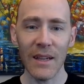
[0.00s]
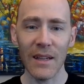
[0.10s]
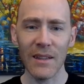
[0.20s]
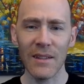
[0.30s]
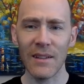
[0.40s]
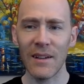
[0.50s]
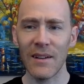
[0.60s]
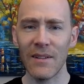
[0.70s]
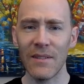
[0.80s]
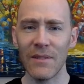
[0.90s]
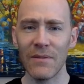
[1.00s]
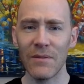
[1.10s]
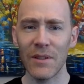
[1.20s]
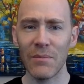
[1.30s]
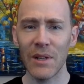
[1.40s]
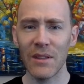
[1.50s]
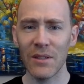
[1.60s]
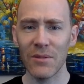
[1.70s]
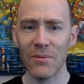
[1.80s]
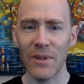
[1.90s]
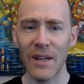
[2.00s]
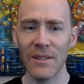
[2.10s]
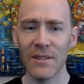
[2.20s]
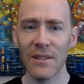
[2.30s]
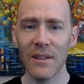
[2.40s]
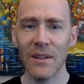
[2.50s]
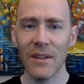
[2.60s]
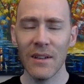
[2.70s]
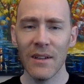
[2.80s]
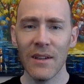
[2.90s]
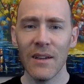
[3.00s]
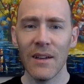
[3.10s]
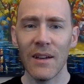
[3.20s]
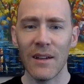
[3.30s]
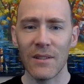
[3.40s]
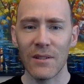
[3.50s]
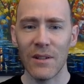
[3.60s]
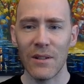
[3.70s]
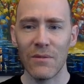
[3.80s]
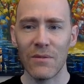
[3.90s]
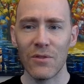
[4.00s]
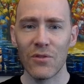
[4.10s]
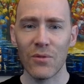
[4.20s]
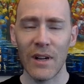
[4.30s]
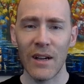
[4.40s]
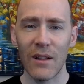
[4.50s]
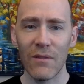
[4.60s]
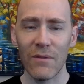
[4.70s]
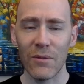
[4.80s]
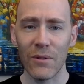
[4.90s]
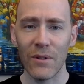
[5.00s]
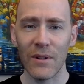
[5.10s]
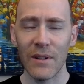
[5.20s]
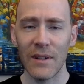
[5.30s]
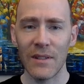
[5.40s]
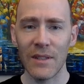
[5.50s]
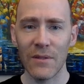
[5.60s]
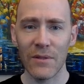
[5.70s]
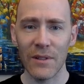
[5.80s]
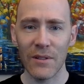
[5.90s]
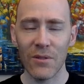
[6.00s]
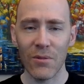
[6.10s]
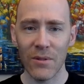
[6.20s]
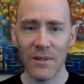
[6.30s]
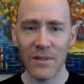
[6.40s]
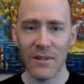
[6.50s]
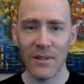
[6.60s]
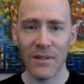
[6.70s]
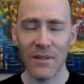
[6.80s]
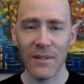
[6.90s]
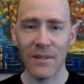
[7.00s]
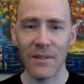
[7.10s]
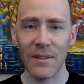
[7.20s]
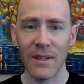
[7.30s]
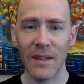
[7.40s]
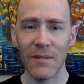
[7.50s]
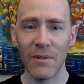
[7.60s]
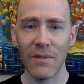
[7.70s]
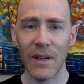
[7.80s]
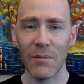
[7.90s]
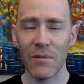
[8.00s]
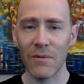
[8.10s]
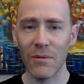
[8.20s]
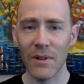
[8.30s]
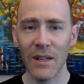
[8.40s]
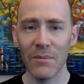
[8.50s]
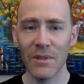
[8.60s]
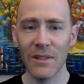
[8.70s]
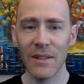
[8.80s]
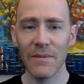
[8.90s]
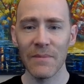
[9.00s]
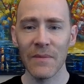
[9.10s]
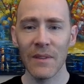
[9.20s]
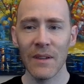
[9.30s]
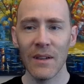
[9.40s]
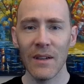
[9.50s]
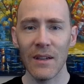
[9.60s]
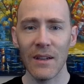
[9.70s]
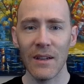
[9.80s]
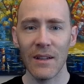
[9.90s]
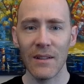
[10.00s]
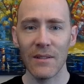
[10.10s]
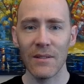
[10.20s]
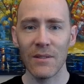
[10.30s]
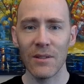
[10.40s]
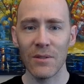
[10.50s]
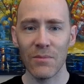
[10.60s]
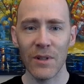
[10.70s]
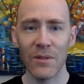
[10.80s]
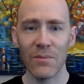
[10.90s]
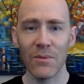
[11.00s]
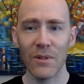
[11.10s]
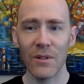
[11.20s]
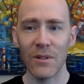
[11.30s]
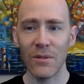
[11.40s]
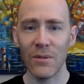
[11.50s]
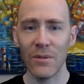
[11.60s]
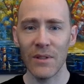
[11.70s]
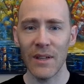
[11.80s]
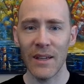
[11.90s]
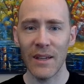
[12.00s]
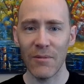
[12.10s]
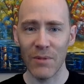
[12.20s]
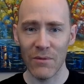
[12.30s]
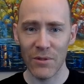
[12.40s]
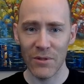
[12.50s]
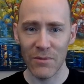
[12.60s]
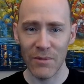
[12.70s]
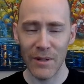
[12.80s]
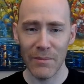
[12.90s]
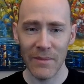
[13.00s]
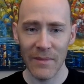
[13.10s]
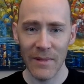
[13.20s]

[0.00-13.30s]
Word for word: and uh, they've they've made this race as a kind of trial for a different course than we've had before in Edmonton, and this race will include a river swim,